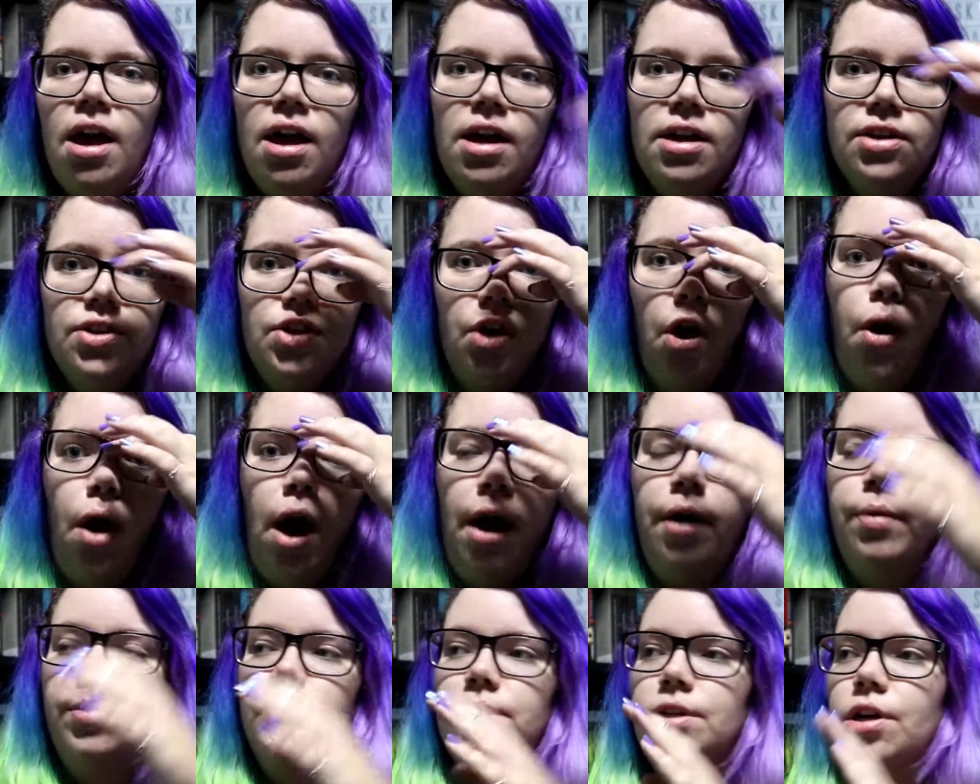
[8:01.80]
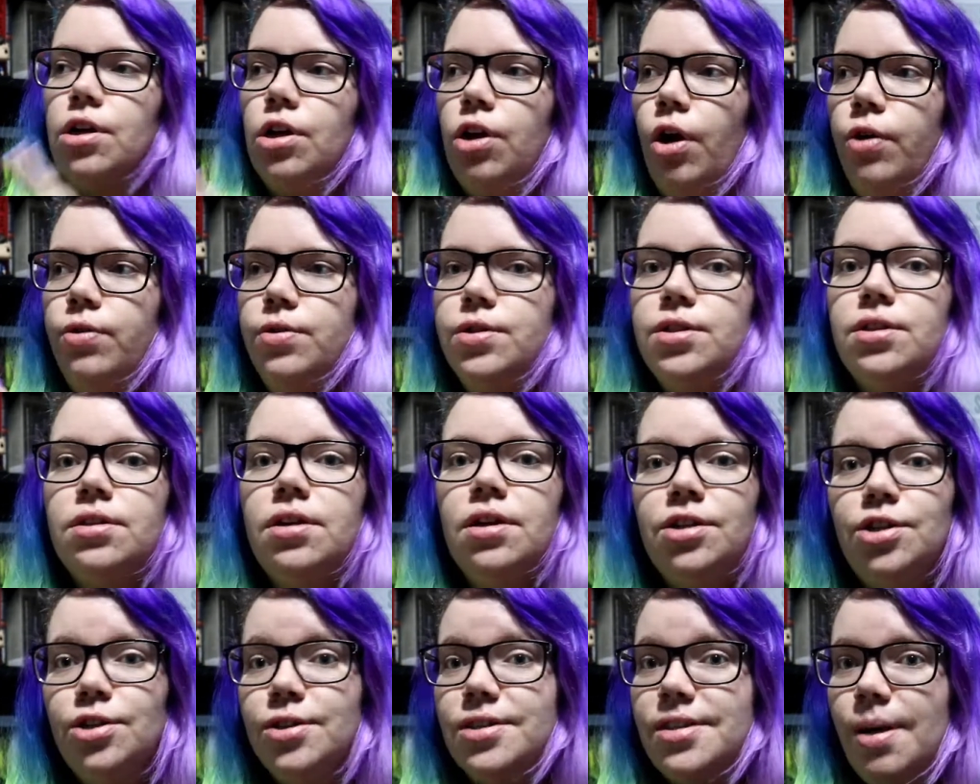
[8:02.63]
so I was close
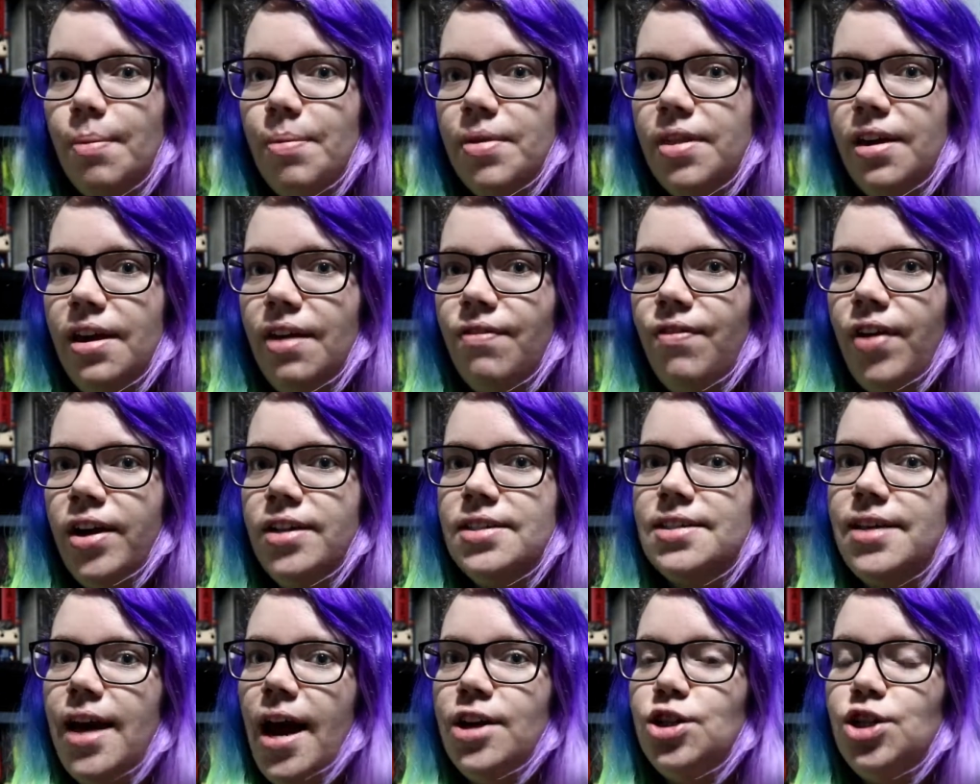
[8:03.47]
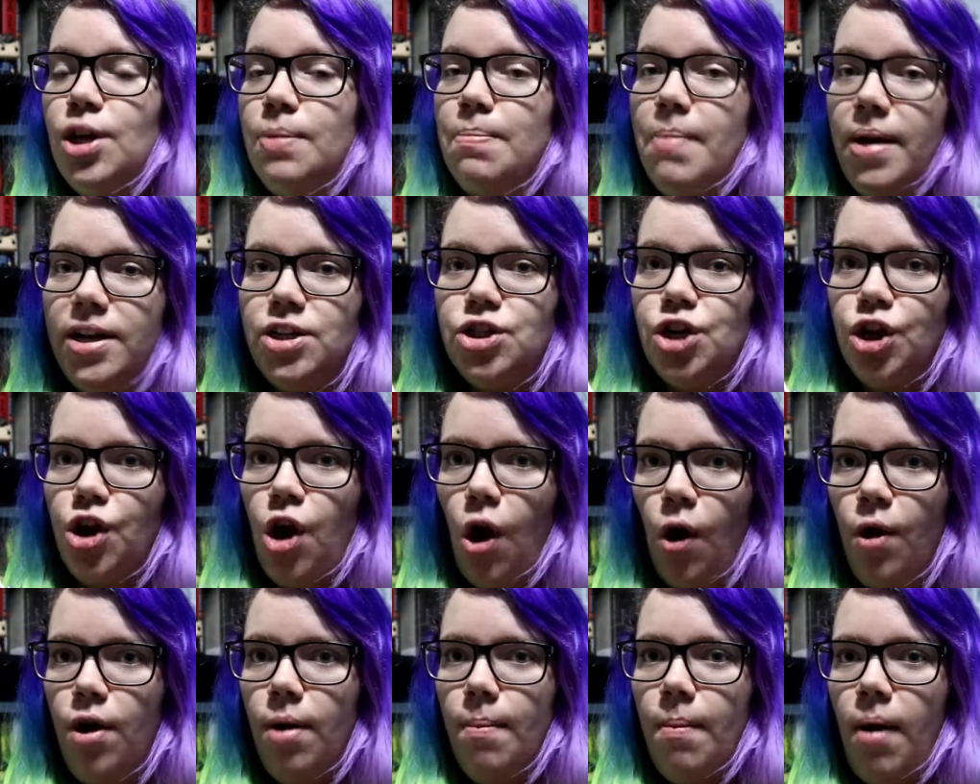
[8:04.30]
to some of the events. They actually mentioned
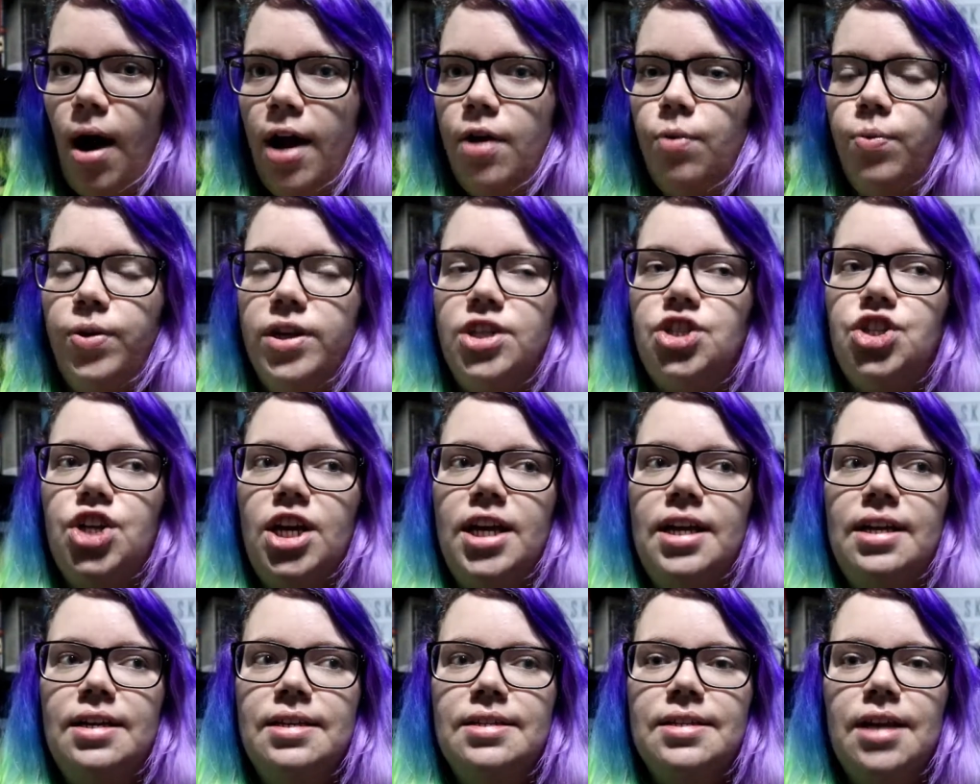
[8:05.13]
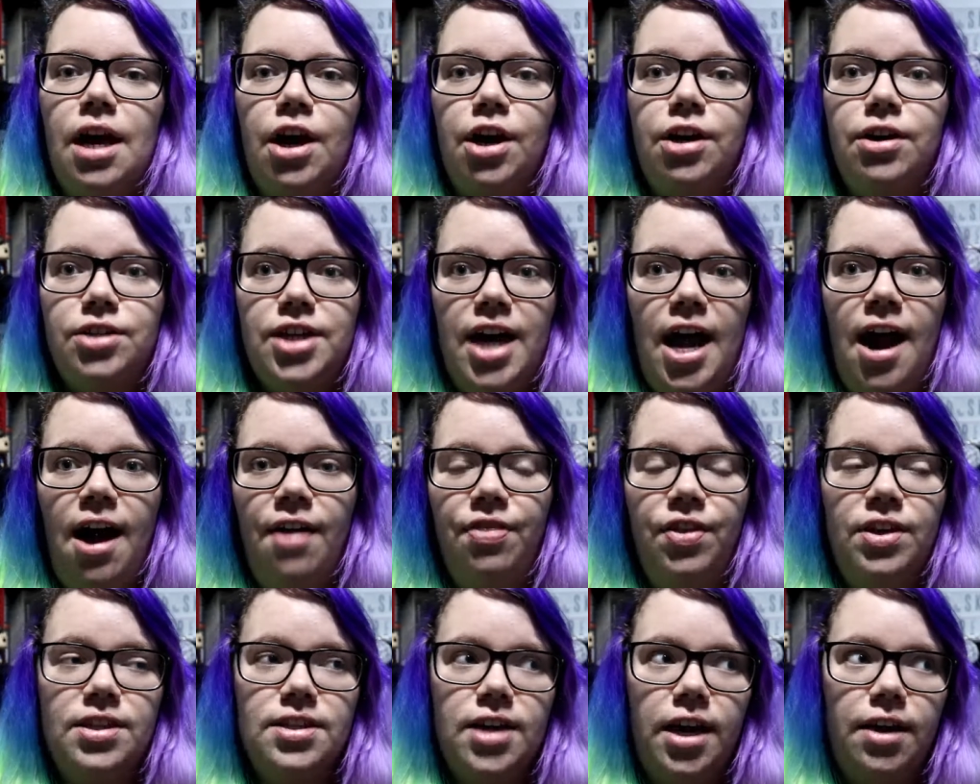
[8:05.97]
Condamine, which is a town
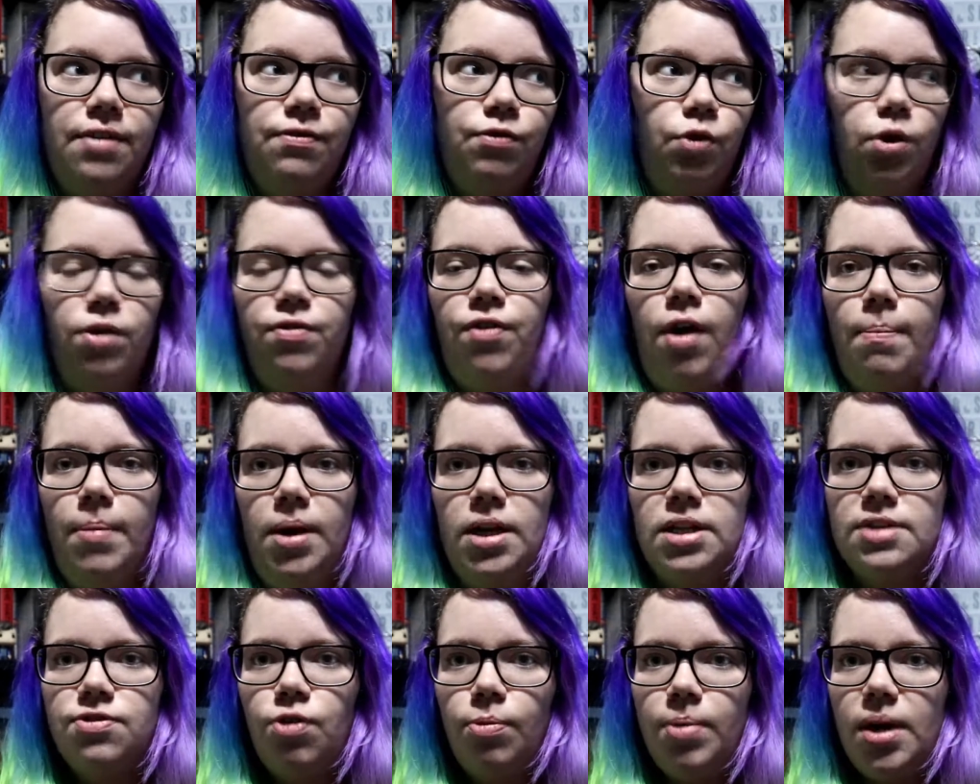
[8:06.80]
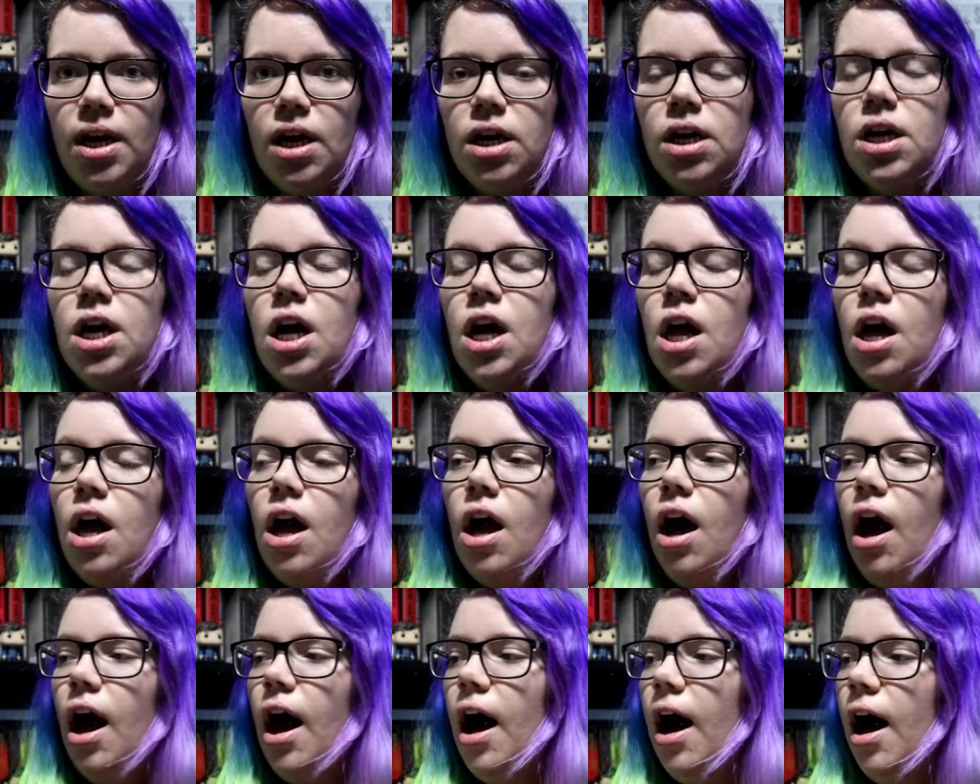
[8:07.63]
that's like 45 minutes from here.
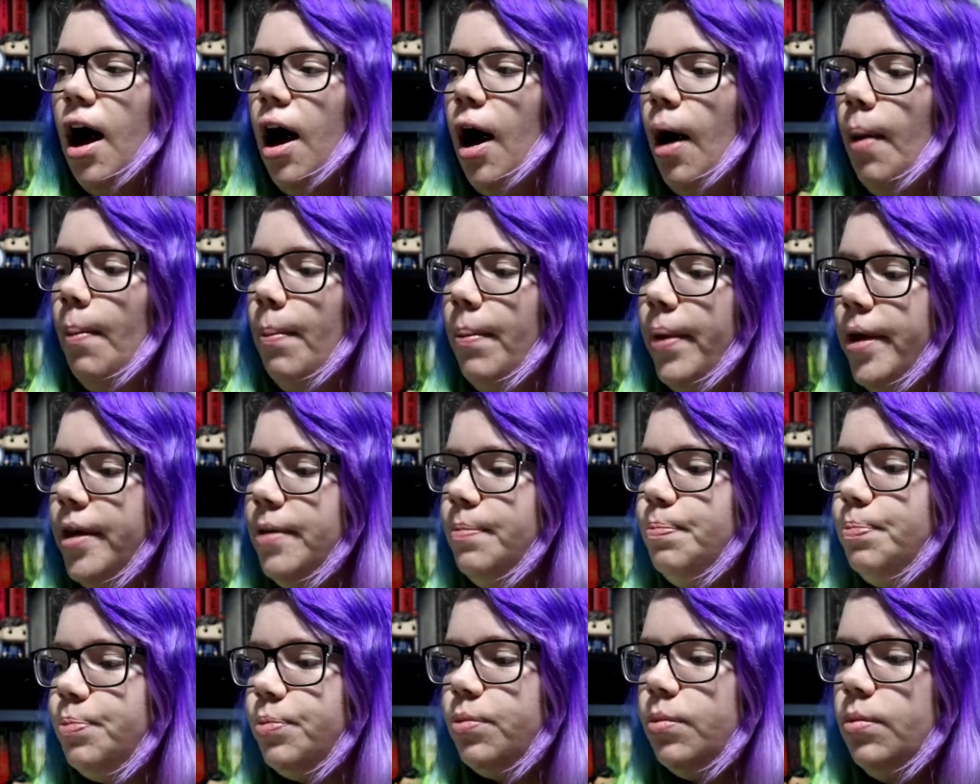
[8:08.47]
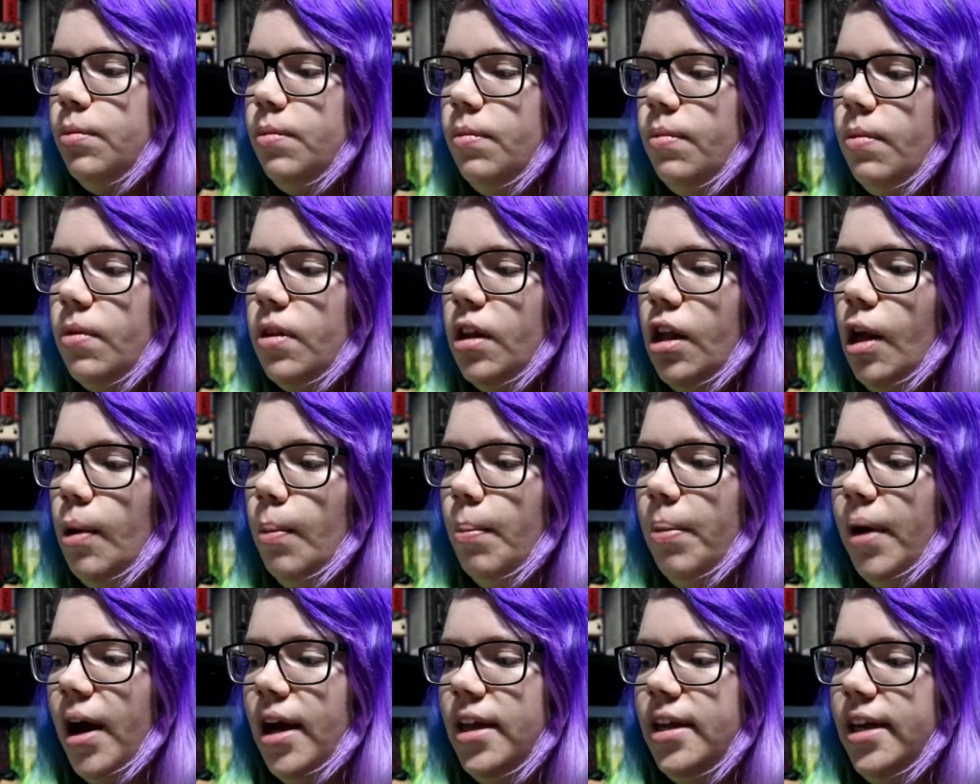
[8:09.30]

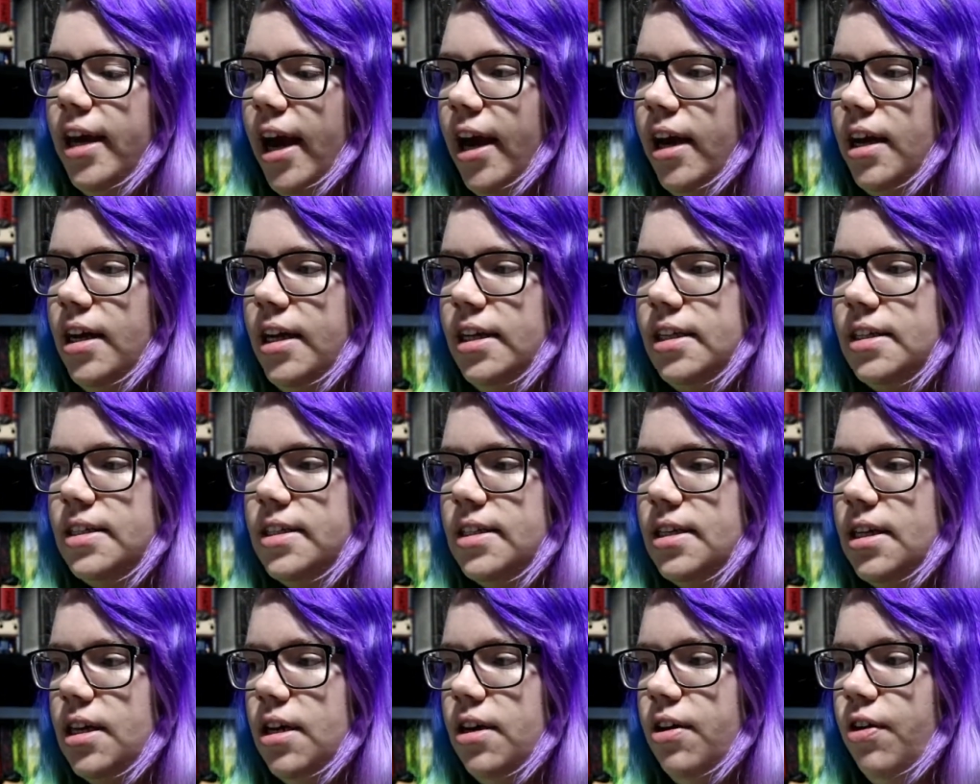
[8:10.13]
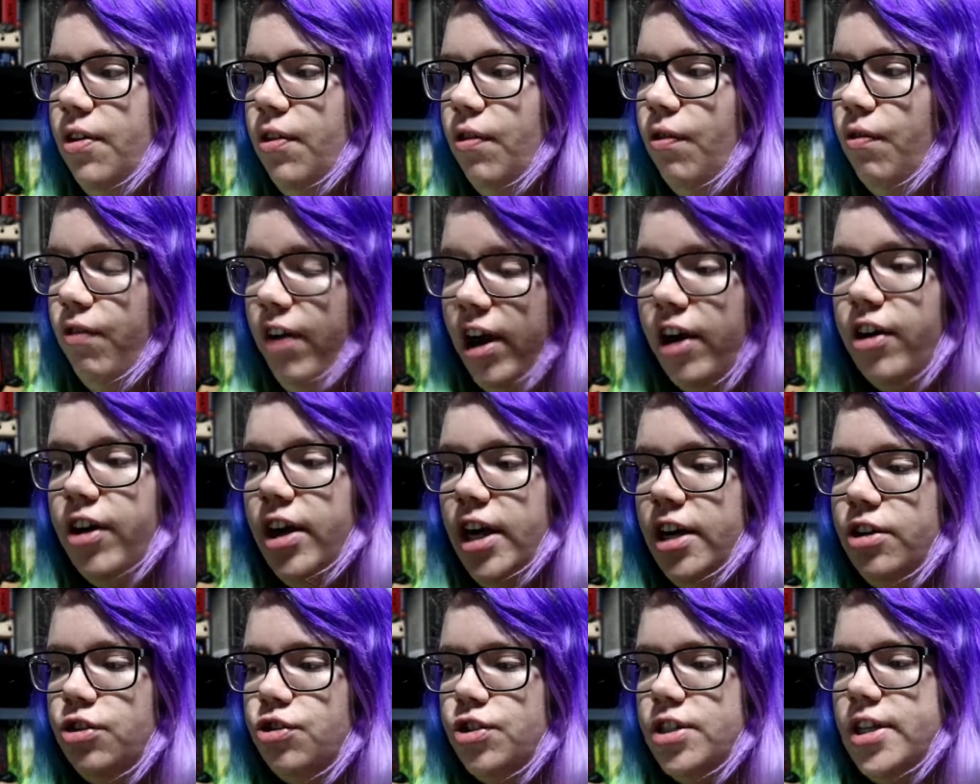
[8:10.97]
But yeah, it's
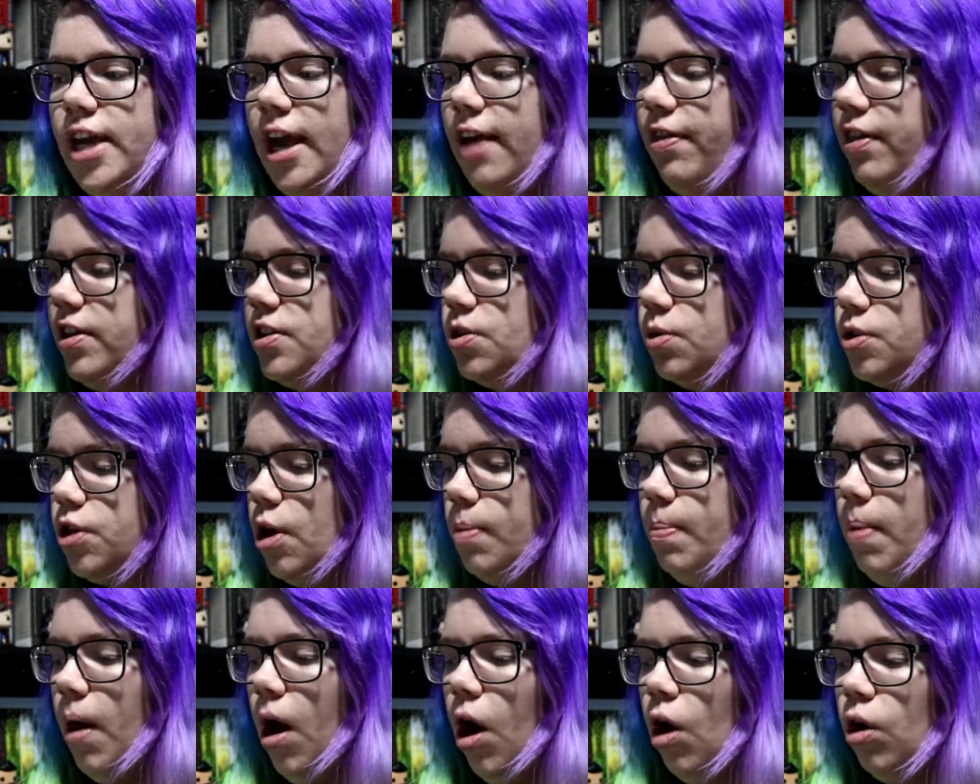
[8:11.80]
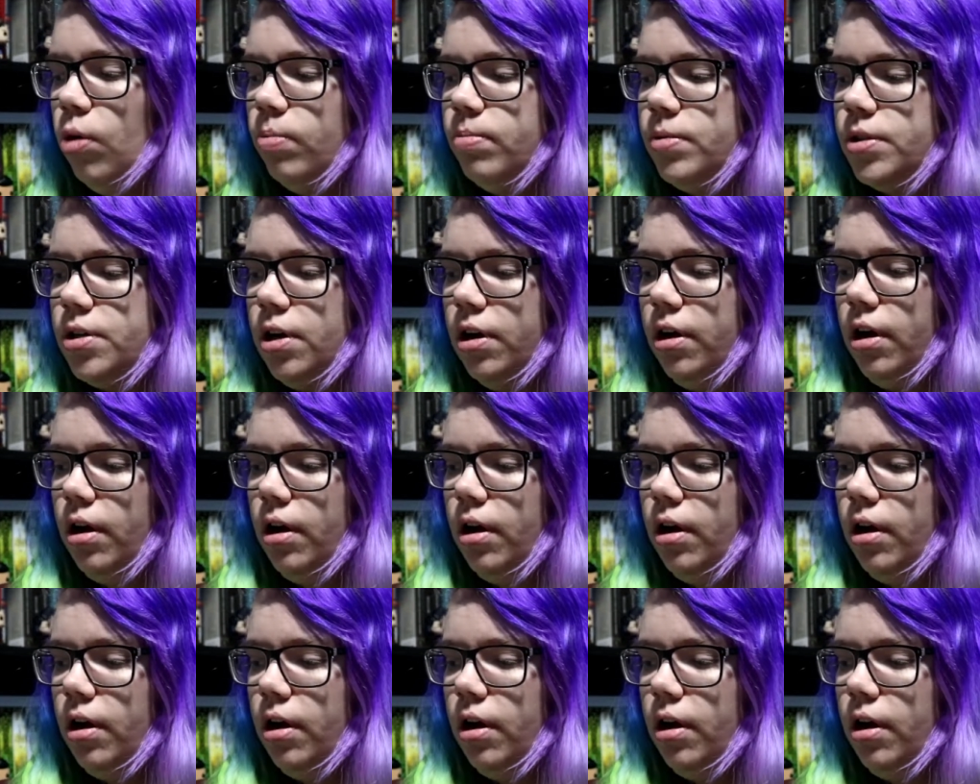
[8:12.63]
very interesting, and there's also poems